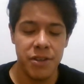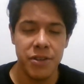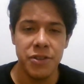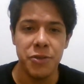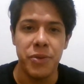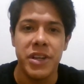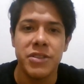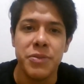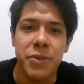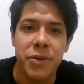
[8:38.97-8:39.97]
you bring
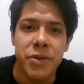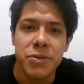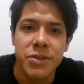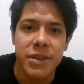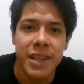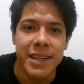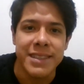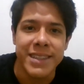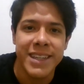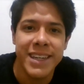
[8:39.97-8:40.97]
tomorrow to class,
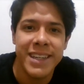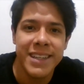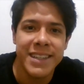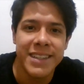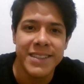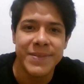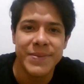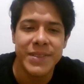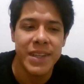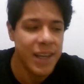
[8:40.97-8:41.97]
okay?
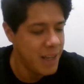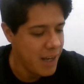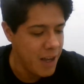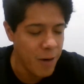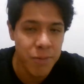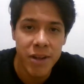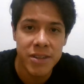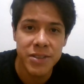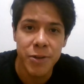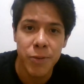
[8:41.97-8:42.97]
I hope there is
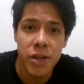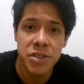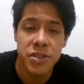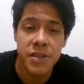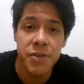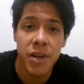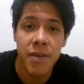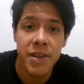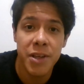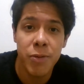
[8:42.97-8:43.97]
no question. If you have
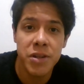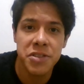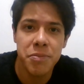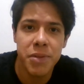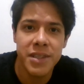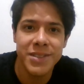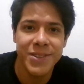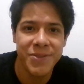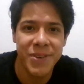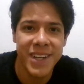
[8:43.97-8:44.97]
any question, please don't
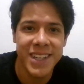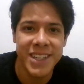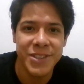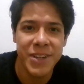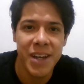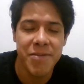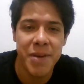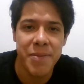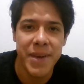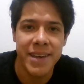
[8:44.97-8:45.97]
forget that you have my
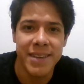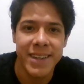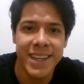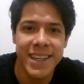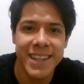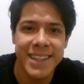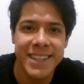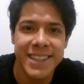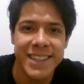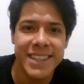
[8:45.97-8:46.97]
mail, okay?
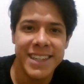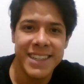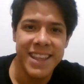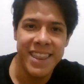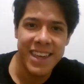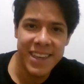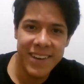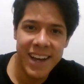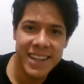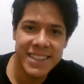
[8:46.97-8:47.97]
Thank you
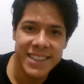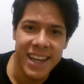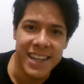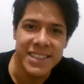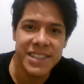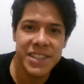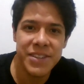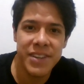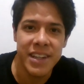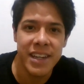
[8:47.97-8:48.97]
guys and see you
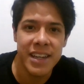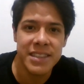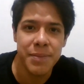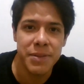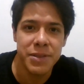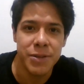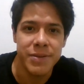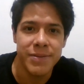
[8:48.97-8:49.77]
in the next episode.